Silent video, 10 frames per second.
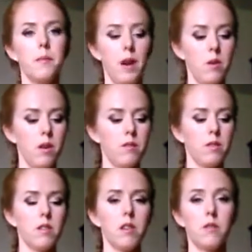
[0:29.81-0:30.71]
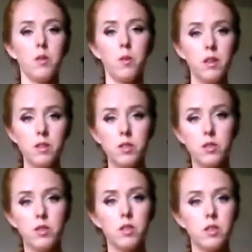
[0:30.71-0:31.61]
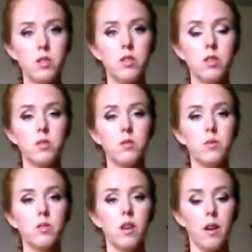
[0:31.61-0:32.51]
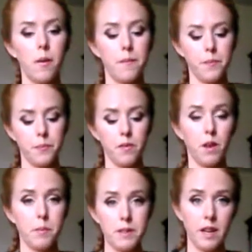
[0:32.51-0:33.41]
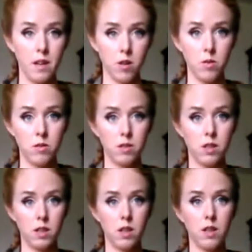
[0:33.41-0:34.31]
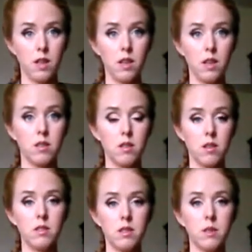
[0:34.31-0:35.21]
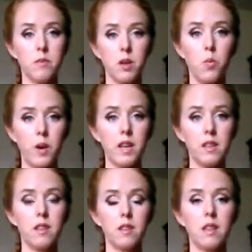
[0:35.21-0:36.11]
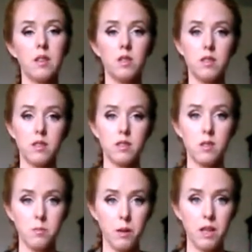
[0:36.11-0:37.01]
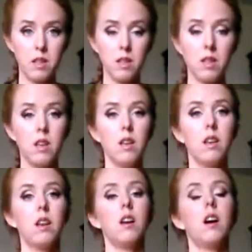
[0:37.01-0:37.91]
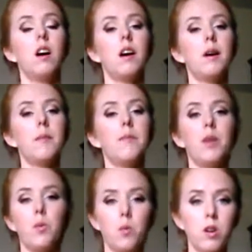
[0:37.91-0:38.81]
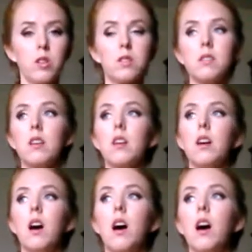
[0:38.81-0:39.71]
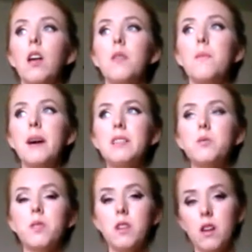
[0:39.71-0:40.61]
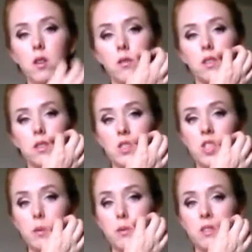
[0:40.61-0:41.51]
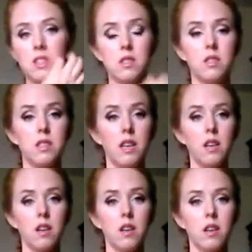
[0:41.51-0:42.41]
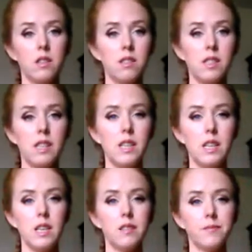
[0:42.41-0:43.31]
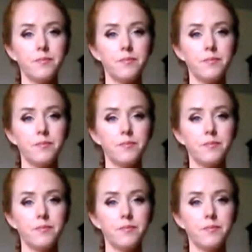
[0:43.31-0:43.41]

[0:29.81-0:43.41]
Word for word: However, if you wanted to, you could just use um, a potato stuck on the end, as long as it's something weighted that allows it to spin, um, it works. Uh, the best one that I know of that's the cheapest is to take a CD